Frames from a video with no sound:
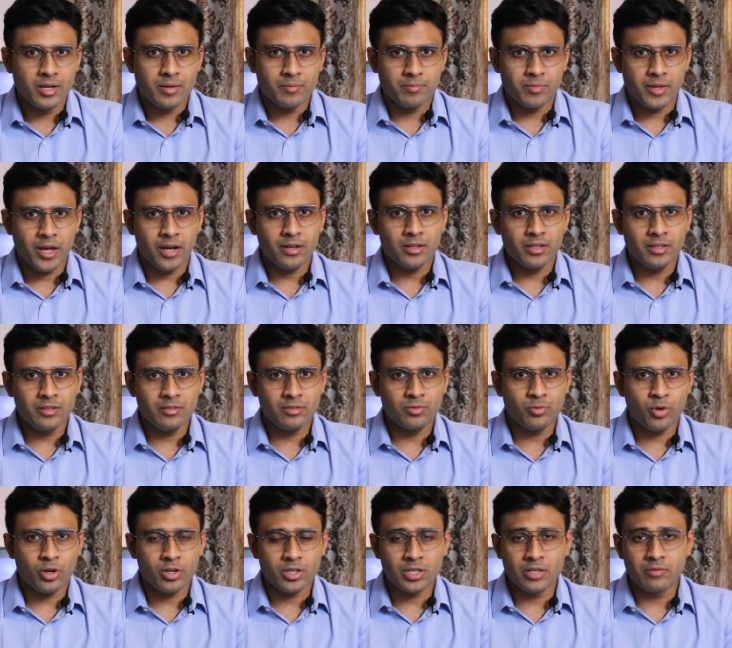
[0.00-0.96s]
That is
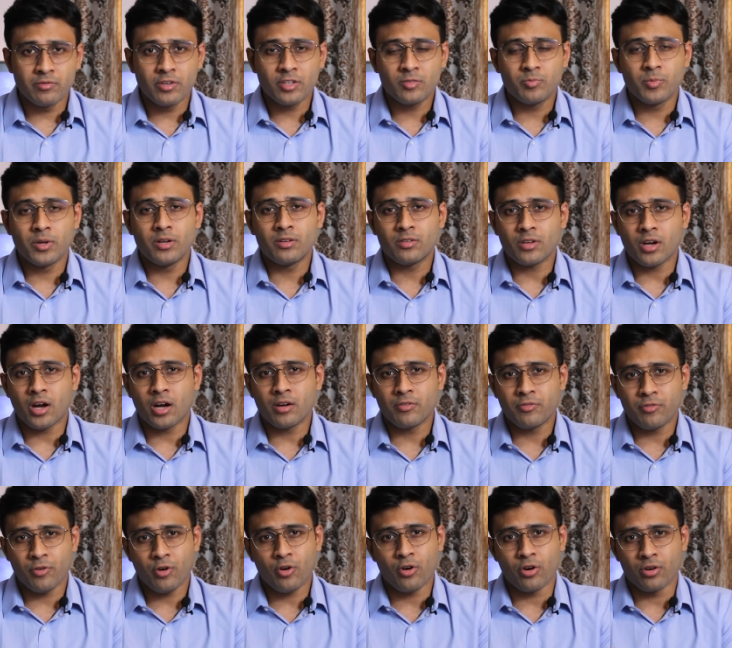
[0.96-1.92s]
what investments are
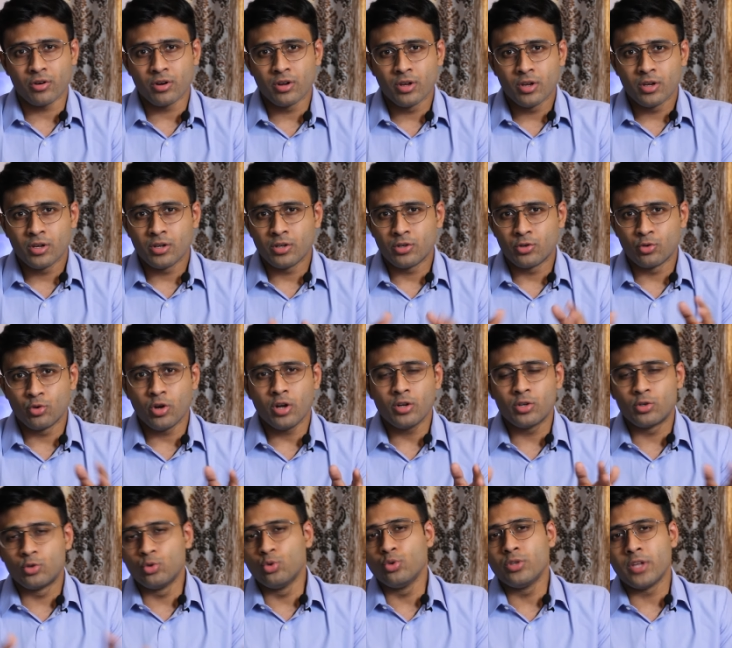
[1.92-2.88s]
for. Do
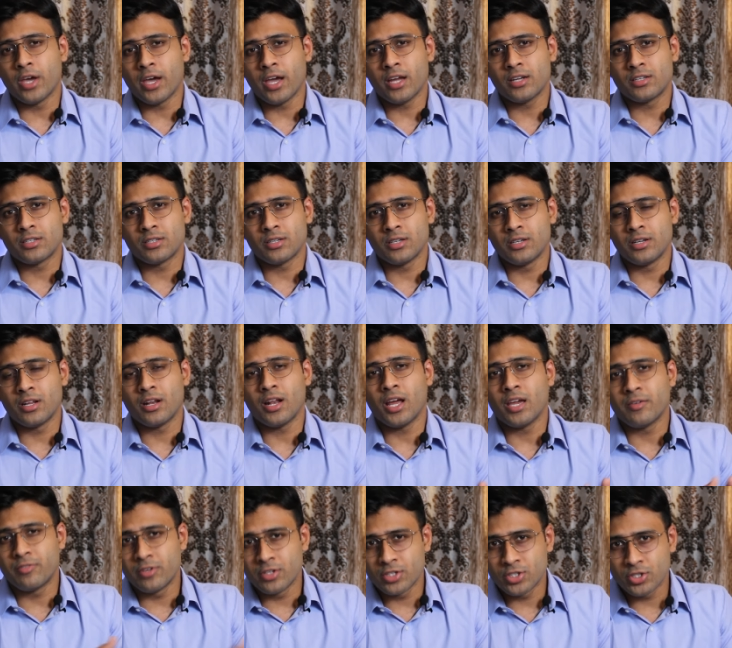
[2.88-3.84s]
not do that in a
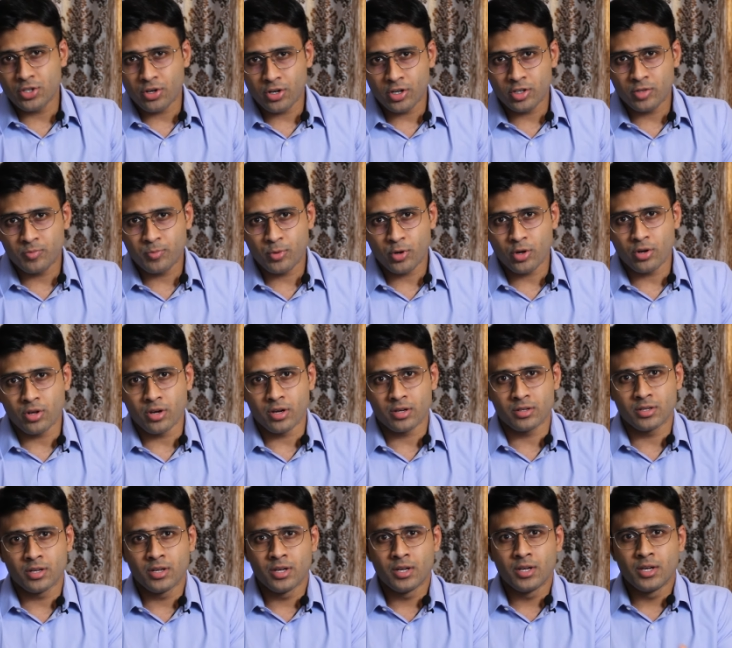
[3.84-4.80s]
life insurance
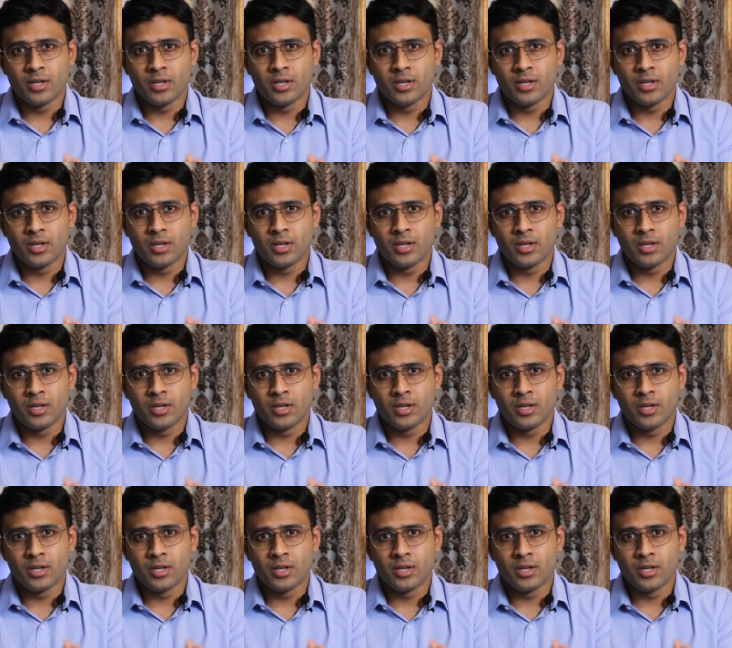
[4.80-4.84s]
product.